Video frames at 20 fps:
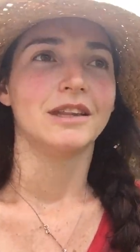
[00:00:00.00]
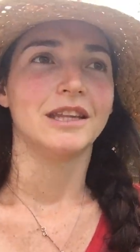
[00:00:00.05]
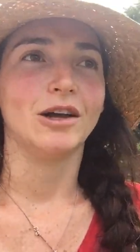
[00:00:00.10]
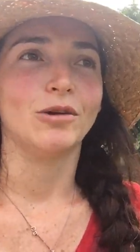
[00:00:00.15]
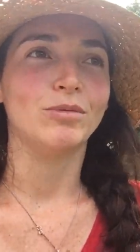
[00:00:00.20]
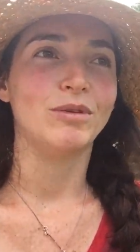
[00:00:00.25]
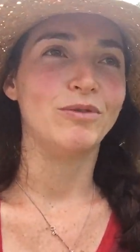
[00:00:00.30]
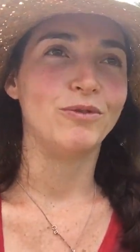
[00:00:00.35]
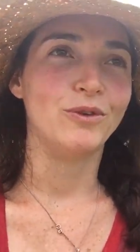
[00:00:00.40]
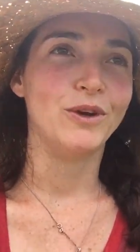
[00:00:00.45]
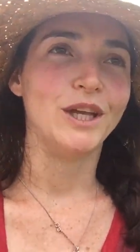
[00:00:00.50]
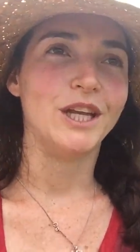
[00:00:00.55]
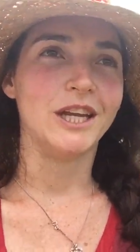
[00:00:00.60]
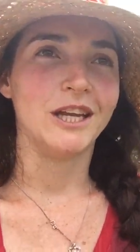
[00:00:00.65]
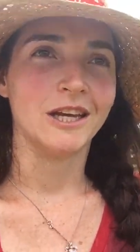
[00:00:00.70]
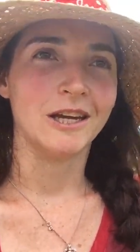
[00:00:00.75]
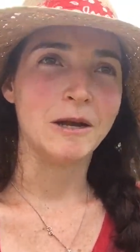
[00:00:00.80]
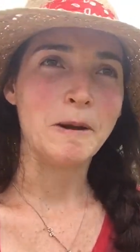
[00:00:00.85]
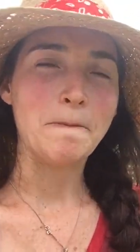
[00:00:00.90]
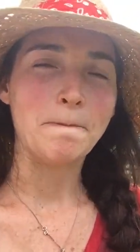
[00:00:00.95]
they'll be
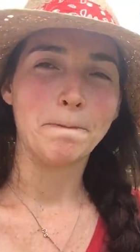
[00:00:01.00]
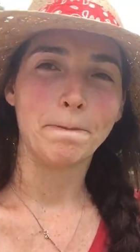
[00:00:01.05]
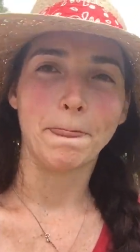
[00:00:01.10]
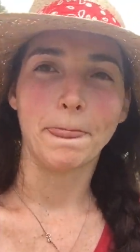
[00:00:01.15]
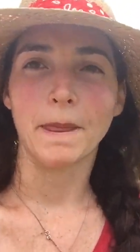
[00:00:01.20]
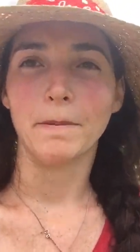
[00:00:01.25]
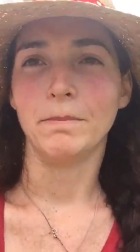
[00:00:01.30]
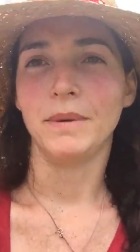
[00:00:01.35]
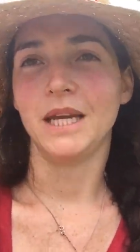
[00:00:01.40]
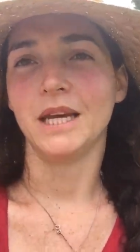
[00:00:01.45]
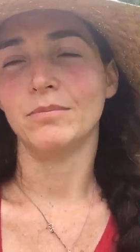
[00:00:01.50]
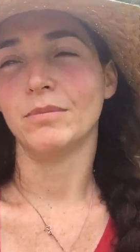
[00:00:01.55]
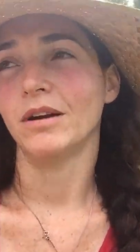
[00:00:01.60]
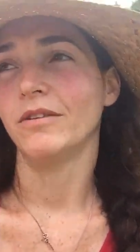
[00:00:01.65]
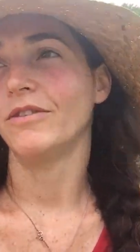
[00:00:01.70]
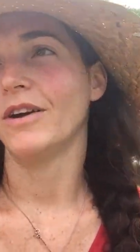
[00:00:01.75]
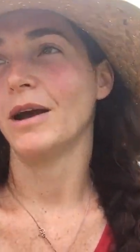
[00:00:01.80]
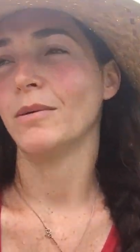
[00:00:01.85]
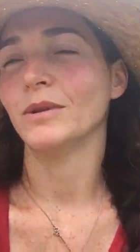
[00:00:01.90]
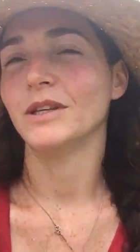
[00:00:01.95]
feeding me and my
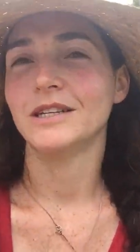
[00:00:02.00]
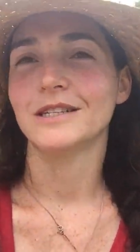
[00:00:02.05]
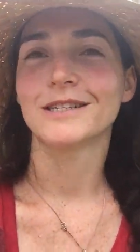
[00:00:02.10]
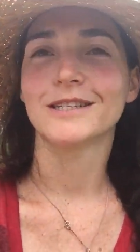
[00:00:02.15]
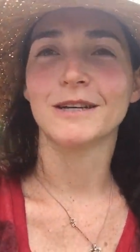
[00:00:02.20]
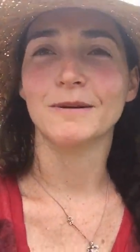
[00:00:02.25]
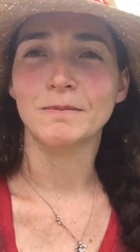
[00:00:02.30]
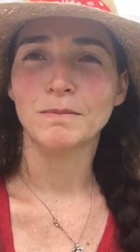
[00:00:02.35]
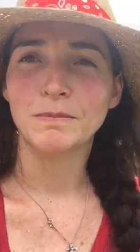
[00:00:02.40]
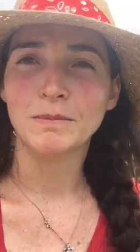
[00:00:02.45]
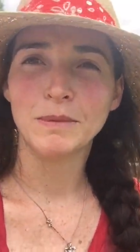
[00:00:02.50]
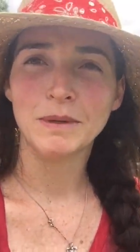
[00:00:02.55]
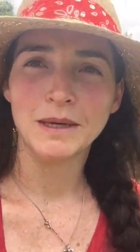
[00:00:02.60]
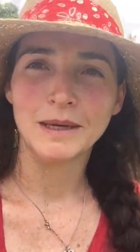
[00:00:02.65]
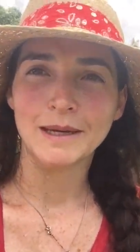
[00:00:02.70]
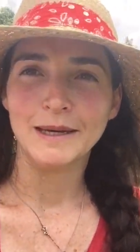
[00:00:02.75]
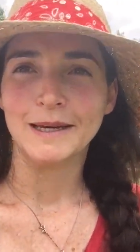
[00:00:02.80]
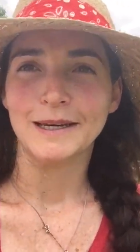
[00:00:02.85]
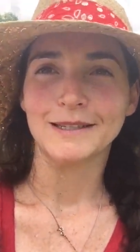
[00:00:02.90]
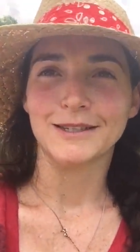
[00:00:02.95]
family some
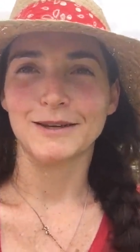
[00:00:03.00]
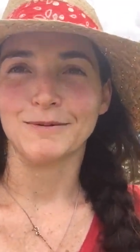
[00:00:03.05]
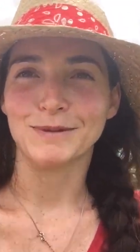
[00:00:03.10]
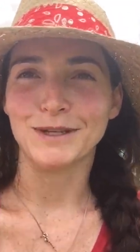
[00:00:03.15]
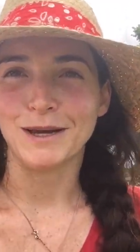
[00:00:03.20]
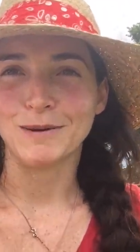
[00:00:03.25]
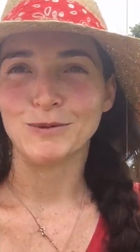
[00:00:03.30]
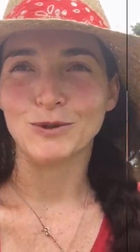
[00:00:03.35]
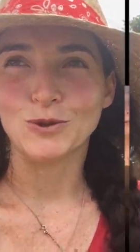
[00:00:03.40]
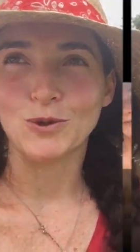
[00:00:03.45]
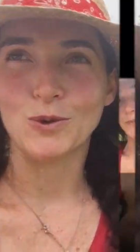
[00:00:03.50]
sometime